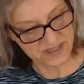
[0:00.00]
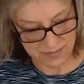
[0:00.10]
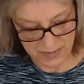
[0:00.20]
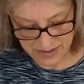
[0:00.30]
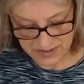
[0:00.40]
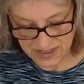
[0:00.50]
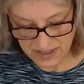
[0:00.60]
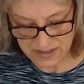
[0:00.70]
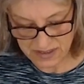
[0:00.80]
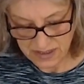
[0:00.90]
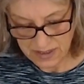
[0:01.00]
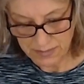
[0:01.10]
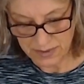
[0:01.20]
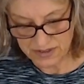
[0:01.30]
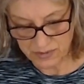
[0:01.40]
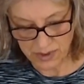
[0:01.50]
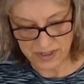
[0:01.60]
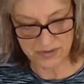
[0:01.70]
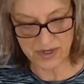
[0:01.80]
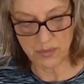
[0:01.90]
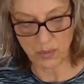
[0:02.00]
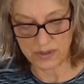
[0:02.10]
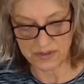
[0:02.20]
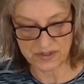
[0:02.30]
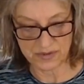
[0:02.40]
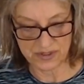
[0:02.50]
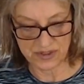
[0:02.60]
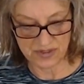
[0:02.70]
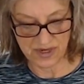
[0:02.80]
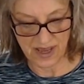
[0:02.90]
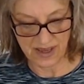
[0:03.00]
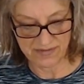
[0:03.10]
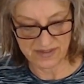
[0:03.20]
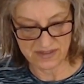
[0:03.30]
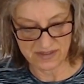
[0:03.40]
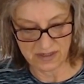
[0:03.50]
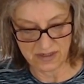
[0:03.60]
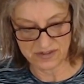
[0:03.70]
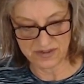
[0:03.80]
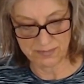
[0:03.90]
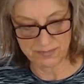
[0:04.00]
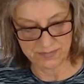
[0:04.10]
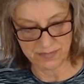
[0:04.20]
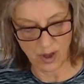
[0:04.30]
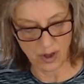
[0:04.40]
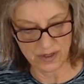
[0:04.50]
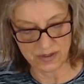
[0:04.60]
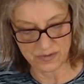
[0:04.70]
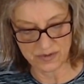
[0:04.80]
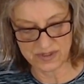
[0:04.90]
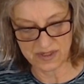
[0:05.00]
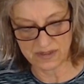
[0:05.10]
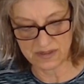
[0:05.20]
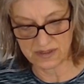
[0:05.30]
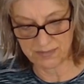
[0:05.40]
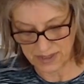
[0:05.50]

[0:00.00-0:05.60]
the same the other side because what you don't want to have is lots of hollows so that the